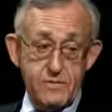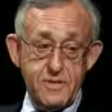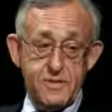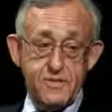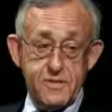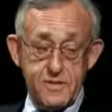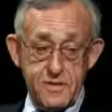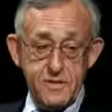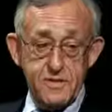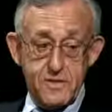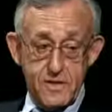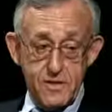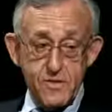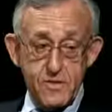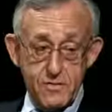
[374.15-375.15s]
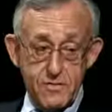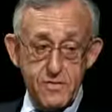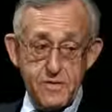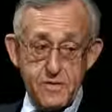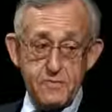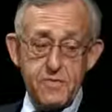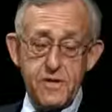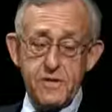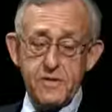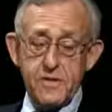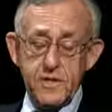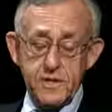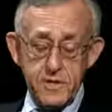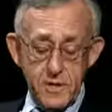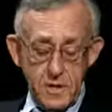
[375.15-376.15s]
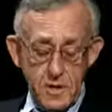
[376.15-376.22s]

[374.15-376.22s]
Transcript: which is essential for this project.